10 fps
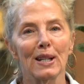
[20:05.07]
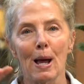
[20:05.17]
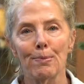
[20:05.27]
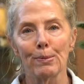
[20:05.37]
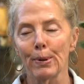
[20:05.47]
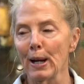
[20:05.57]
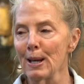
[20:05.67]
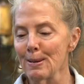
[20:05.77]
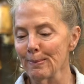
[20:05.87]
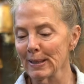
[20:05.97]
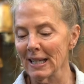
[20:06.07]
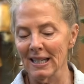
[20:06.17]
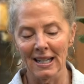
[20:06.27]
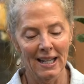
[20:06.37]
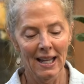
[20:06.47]
and epipremnums,
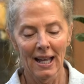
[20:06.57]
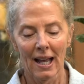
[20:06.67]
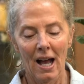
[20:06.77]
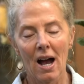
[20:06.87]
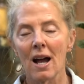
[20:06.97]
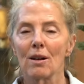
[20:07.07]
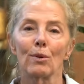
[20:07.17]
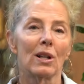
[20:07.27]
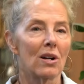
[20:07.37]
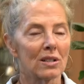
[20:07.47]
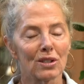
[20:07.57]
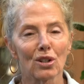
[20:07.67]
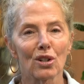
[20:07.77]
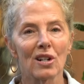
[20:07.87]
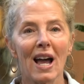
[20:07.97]
and I will also
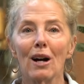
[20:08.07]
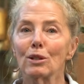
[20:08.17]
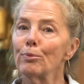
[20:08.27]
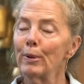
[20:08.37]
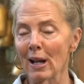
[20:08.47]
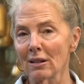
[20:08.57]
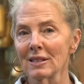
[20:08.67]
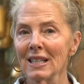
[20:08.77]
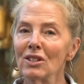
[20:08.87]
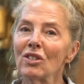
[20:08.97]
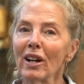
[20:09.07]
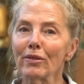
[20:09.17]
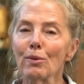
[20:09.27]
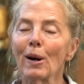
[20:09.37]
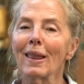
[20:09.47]
learn how to pronounce each and
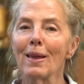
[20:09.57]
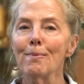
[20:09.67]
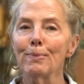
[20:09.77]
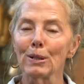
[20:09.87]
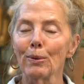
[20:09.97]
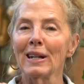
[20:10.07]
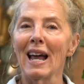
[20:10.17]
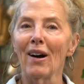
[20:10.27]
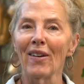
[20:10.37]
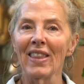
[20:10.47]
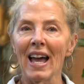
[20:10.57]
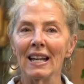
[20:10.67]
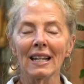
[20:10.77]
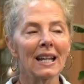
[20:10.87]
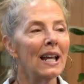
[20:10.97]
every one of them between now and
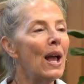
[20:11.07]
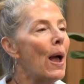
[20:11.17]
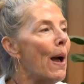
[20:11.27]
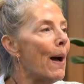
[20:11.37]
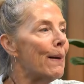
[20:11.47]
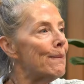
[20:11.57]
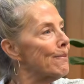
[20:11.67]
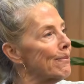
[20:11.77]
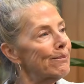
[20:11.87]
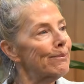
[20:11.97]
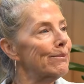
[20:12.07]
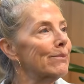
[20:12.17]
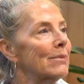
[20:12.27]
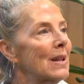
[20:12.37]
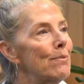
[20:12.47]
then.
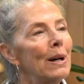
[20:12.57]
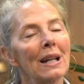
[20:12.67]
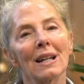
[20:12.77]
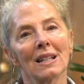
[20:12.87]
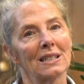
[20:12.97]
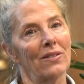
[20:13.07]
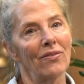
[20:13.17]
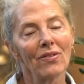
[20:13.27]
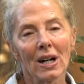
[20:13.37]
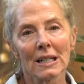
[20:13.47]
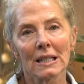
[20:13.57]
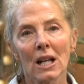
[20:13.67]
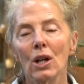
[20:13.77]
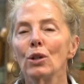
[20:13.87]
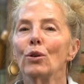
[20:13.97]
But it is fun,
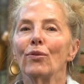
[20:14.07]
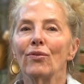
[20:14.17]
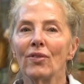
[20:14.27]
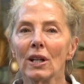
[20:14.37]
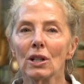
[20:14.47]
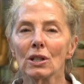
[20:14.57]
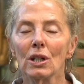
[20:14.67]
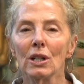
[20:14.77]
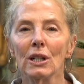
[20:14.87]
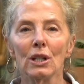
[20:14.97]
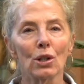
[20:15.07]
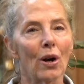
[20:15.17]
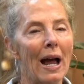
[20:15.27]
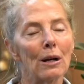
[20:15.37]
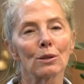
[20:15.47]
you feel good, your
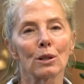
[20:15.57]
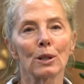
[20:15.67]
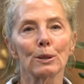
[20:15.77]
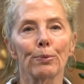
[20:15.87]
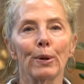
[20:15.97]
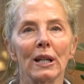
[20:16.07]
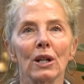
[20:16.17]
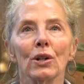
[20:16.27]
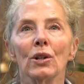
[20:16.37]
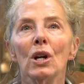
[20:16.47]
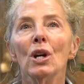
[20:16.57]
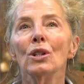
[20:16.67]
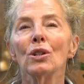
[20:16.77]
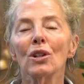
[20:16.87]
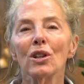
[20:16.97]
house looks prettier,
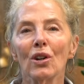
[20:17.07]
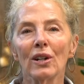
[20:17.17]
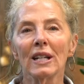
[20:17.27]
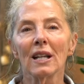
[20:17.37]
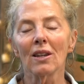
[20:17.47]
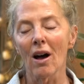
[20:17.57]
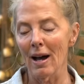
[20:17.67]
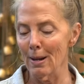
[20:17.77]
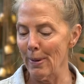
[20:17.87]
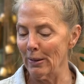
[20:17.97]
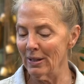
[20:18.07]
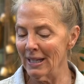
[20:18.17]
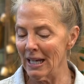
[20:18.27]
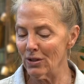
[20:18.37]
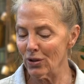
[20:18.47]
you're learning a lot about
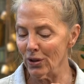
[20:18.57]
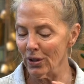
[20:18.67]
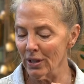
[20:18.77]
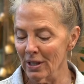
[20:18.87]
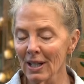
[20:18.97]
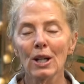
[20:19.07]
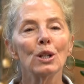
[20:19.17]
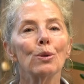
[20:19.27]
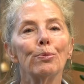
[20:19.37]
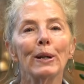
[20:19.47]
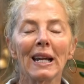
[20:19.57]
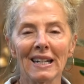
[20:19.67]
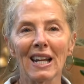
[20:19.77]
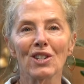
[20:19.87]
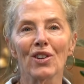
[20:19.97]
nature, you're bringing
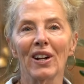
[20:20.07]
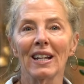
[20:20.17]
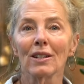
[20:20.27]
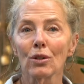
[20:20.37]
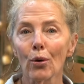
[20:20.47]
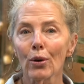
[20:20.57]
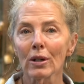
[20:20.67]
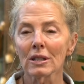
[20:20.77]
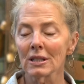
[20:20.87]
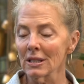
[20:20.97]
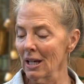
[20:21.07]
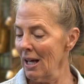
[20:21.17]
nature indoors.